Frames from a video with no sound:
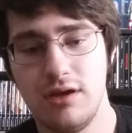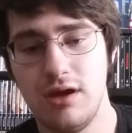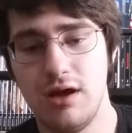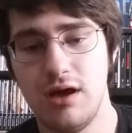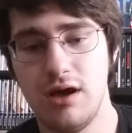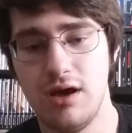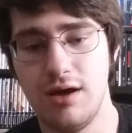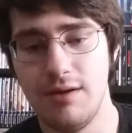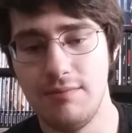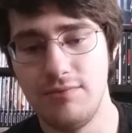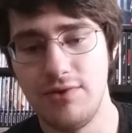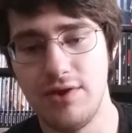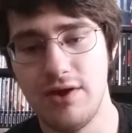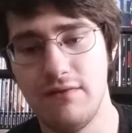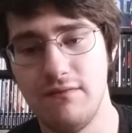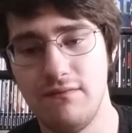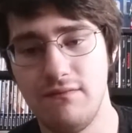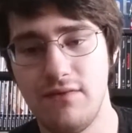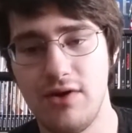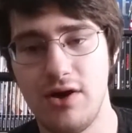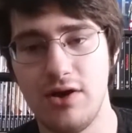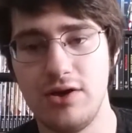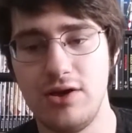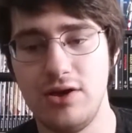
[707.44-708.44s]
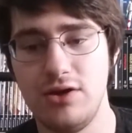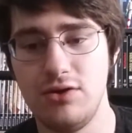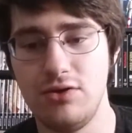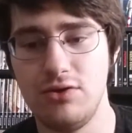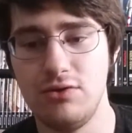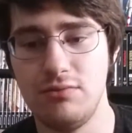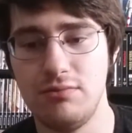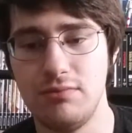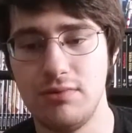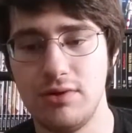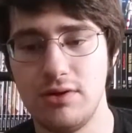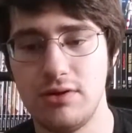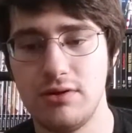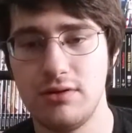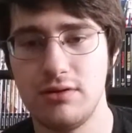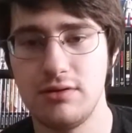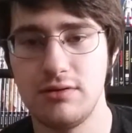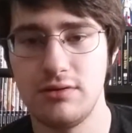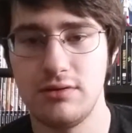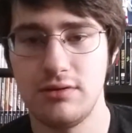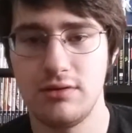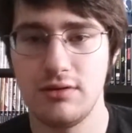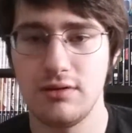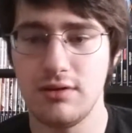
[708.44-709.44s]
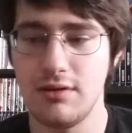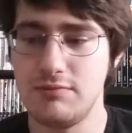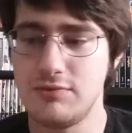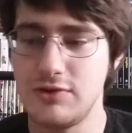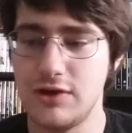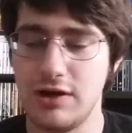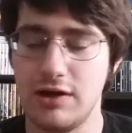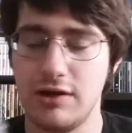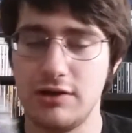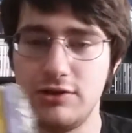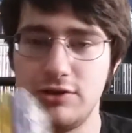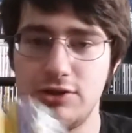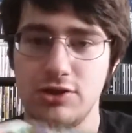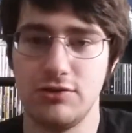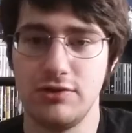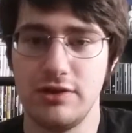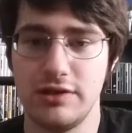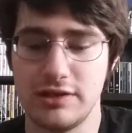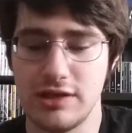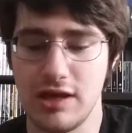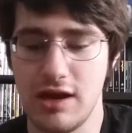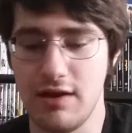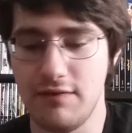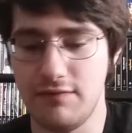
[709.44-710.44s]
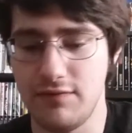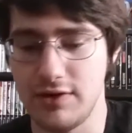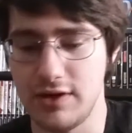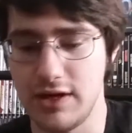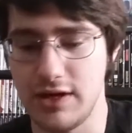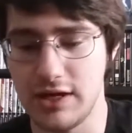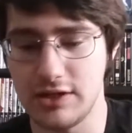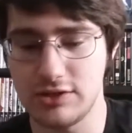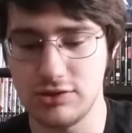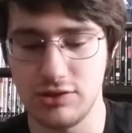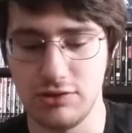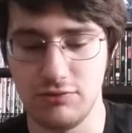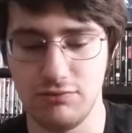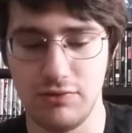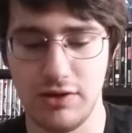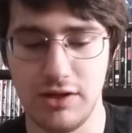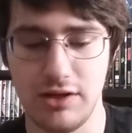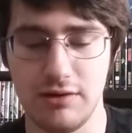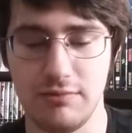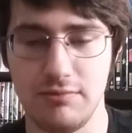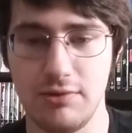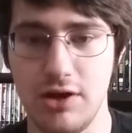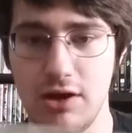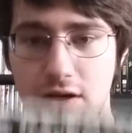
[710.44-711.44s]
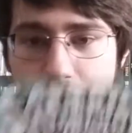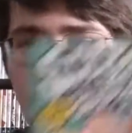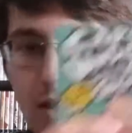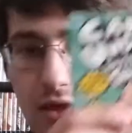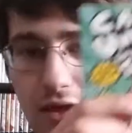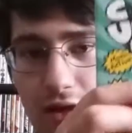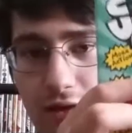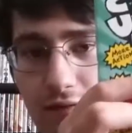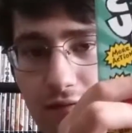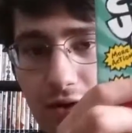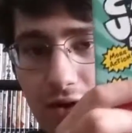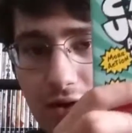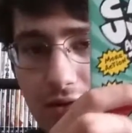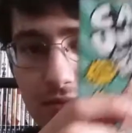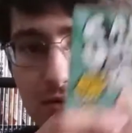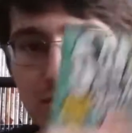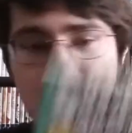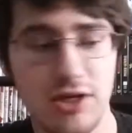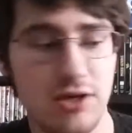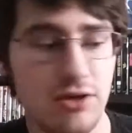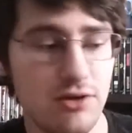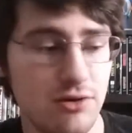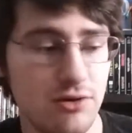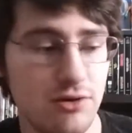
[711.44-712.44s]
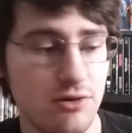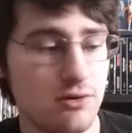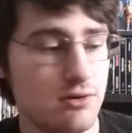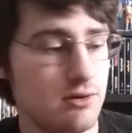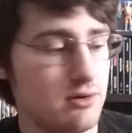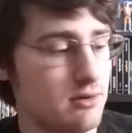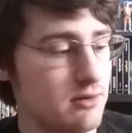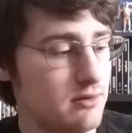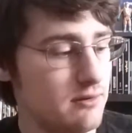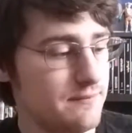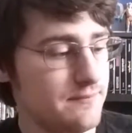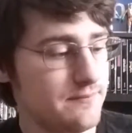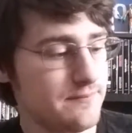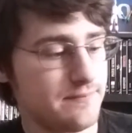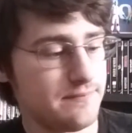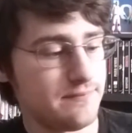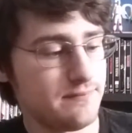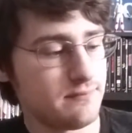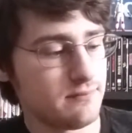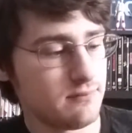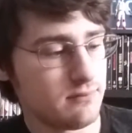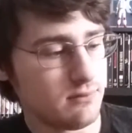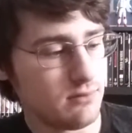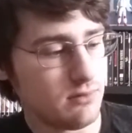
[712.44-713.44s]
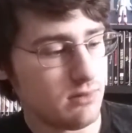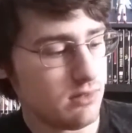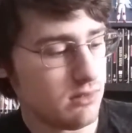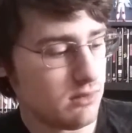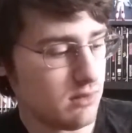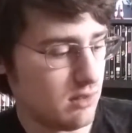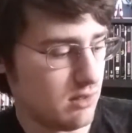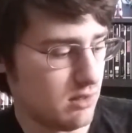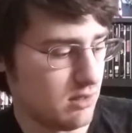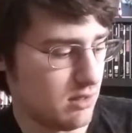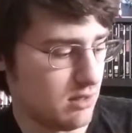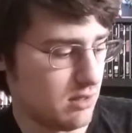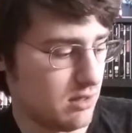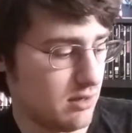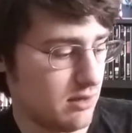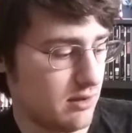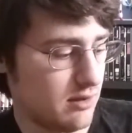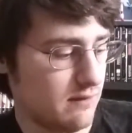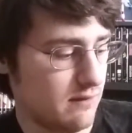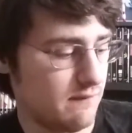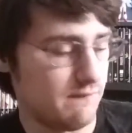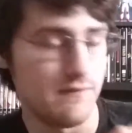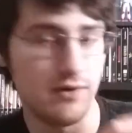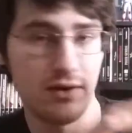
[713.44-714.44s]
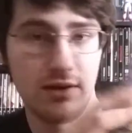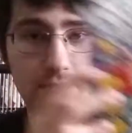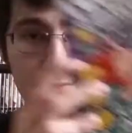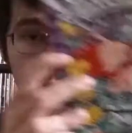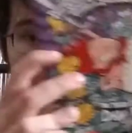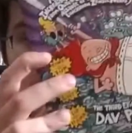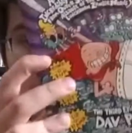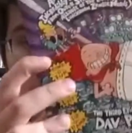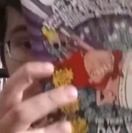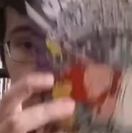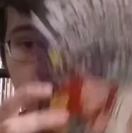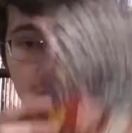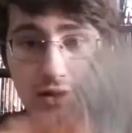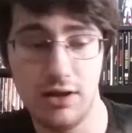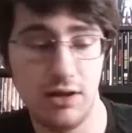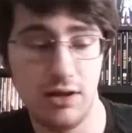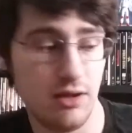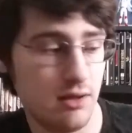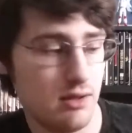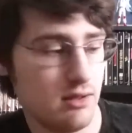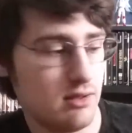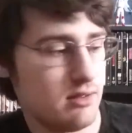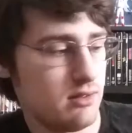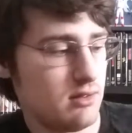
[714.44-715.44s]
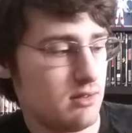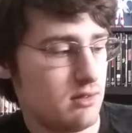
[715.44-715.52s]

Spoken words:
You have Volume... I'm trying to show these off and actually read them here. Volume 2. Volume 3.